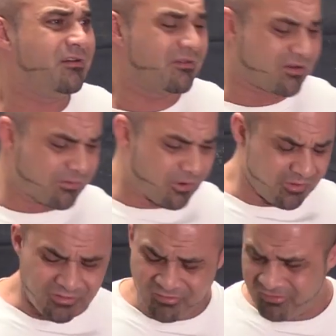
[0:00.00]
to come out
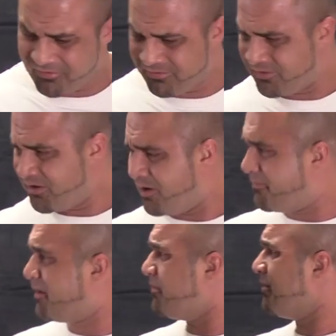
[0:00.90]
here?
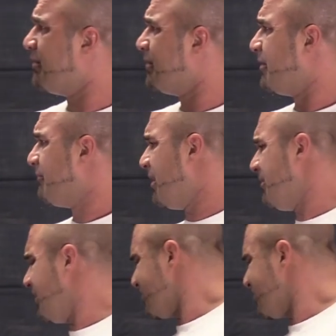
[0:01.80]
Maybe as a